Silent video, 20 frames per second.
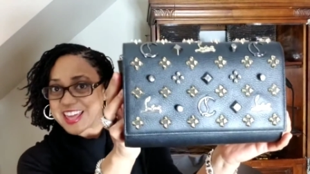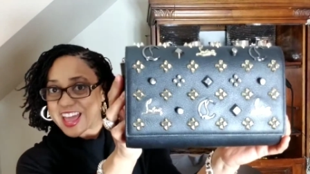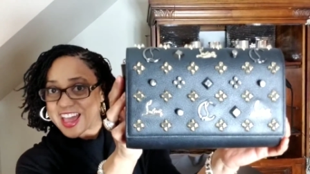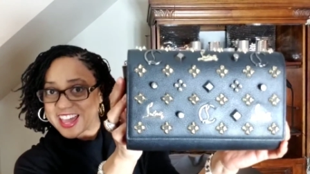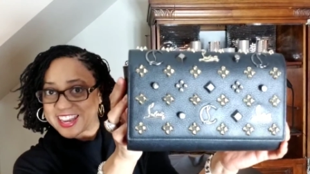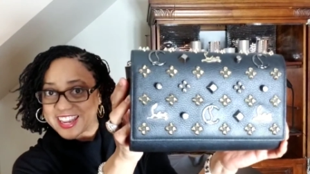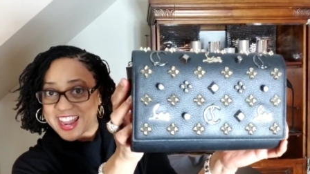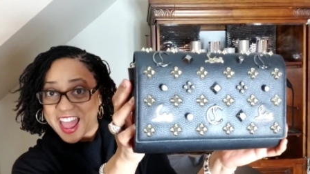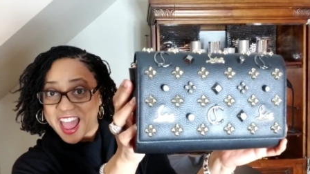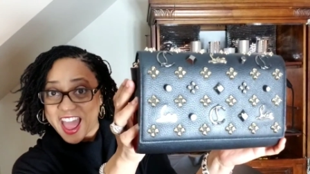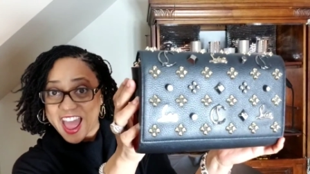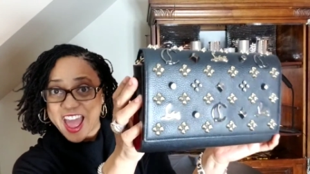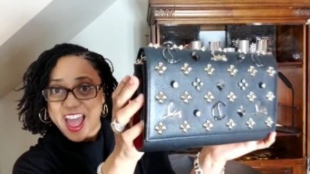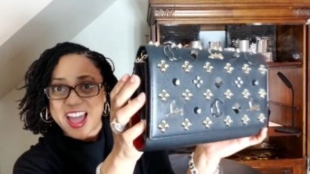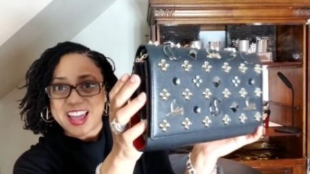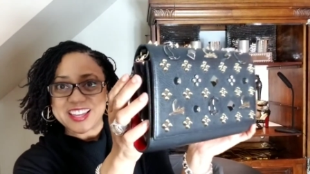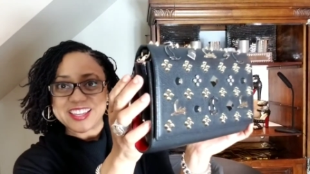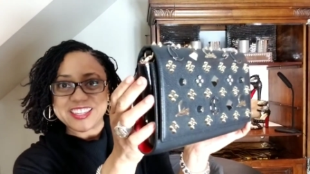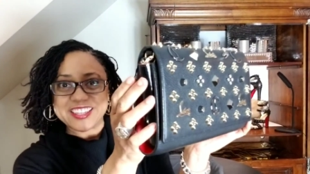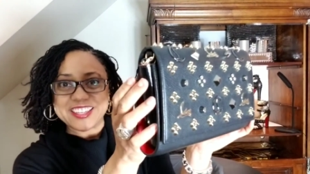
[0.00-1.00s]
that?
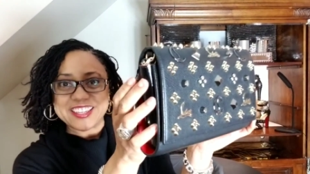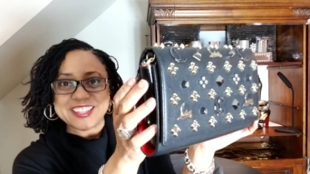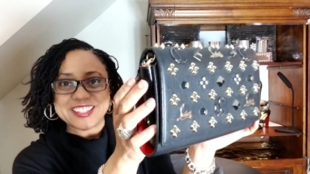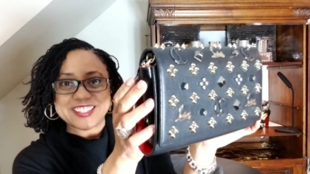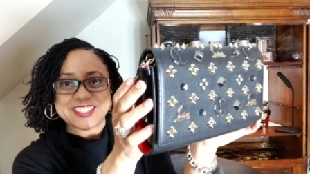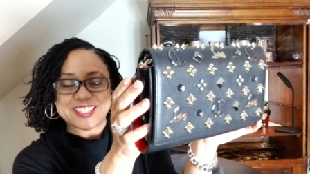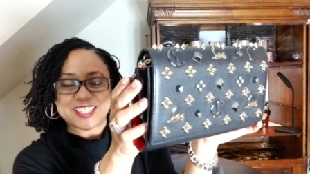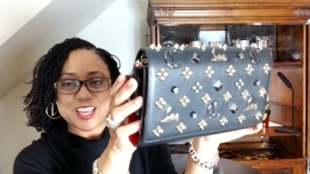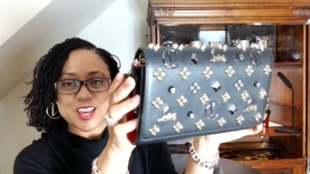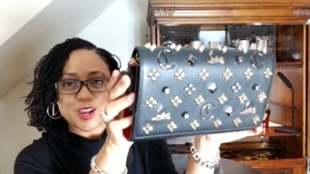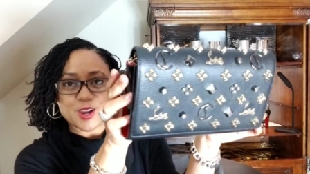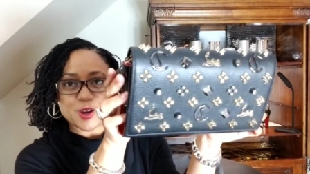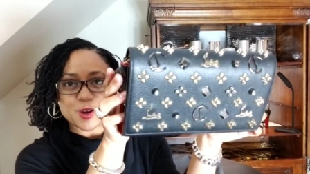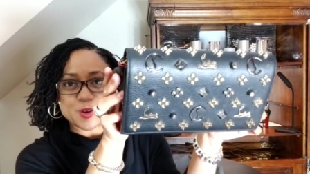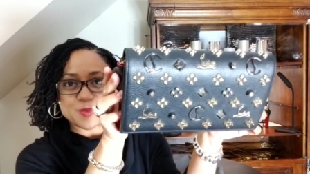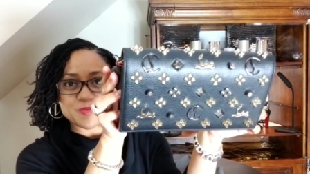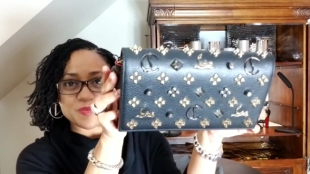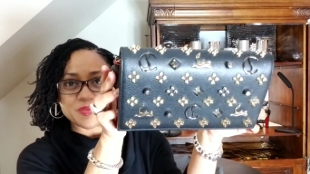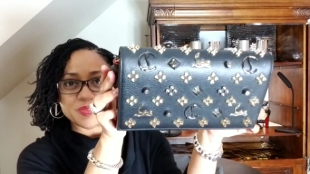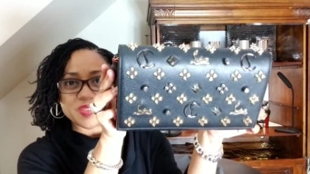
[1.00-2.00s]

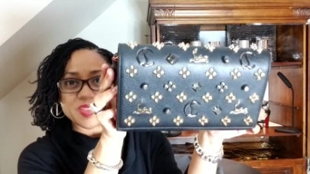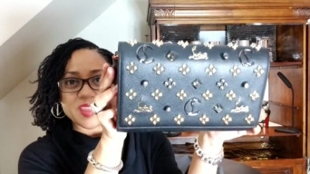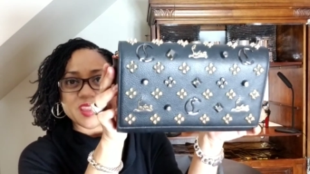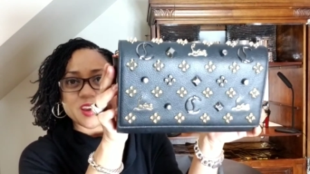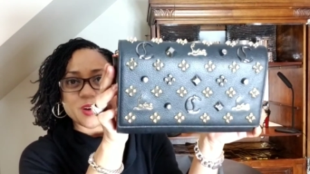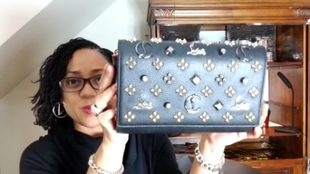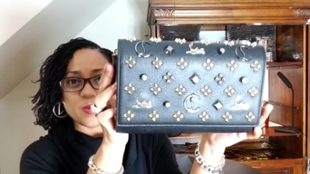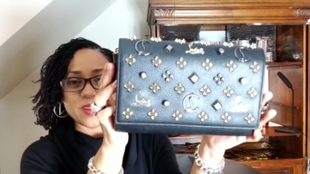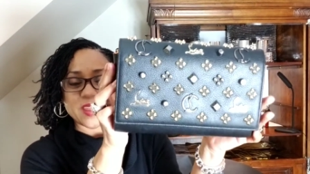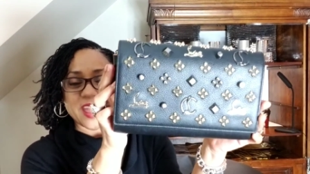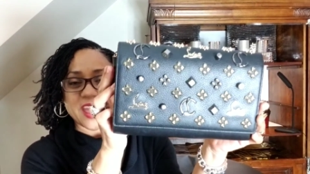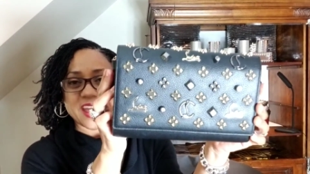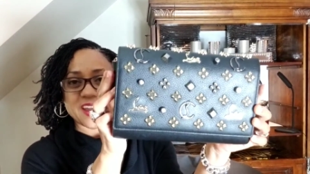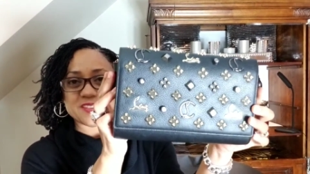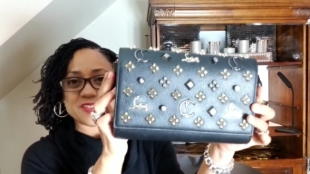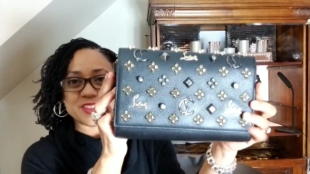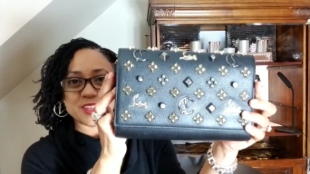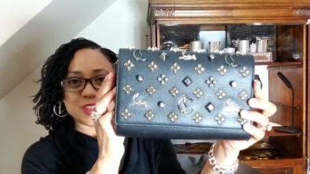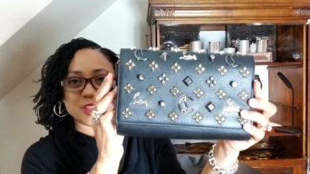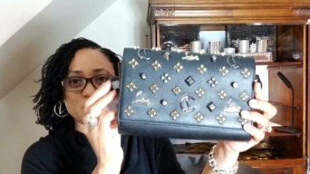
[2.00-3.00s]
So we
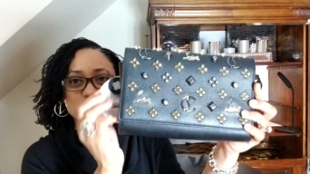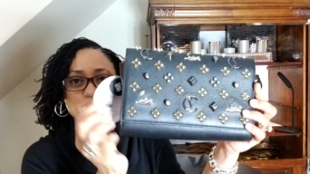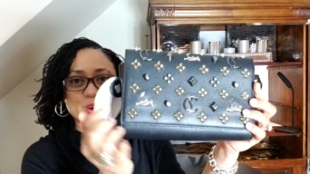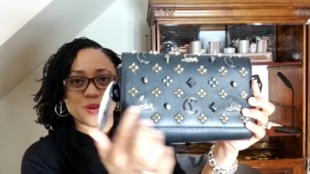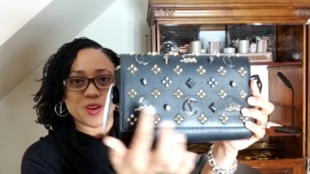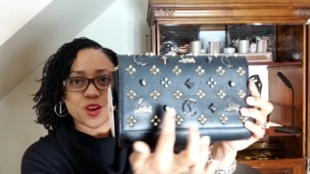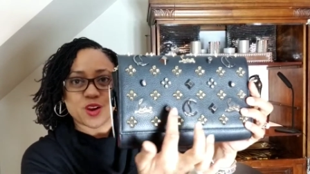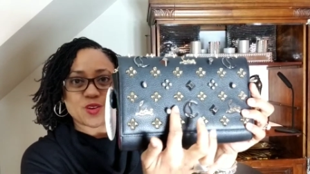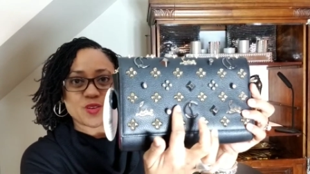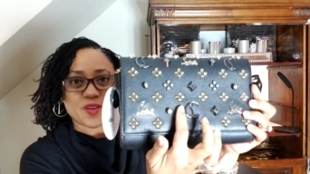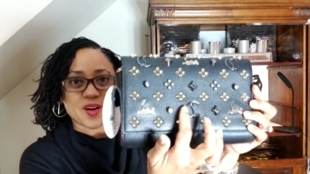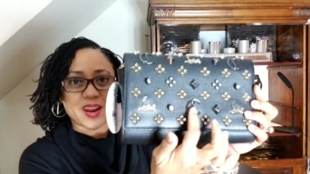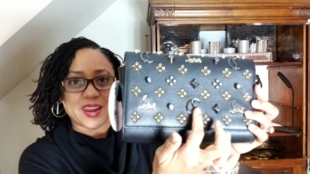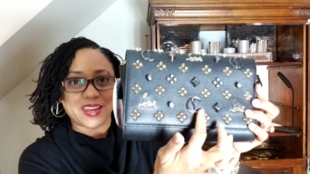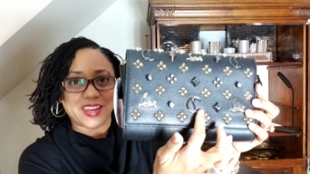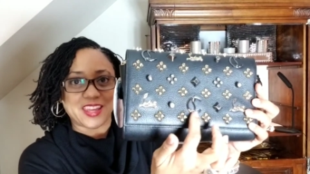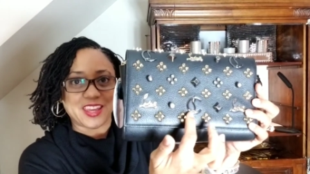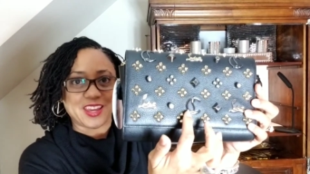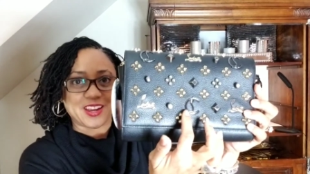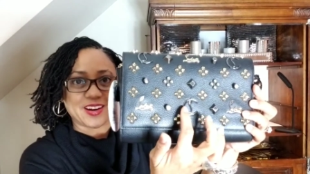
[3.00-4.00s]
have the logo
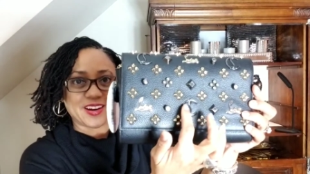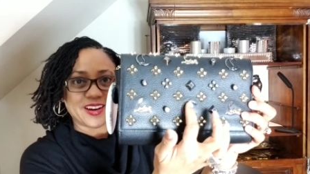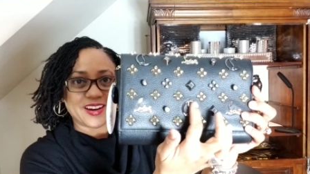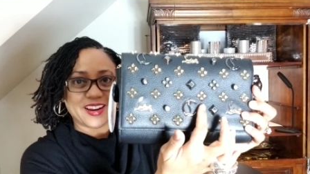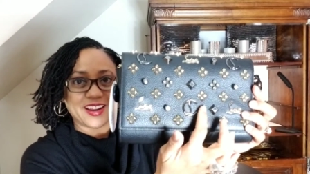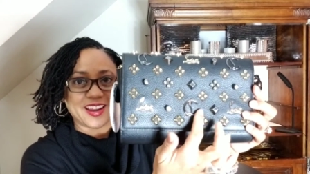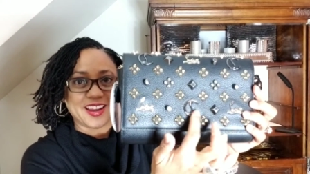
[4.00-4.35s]
right here,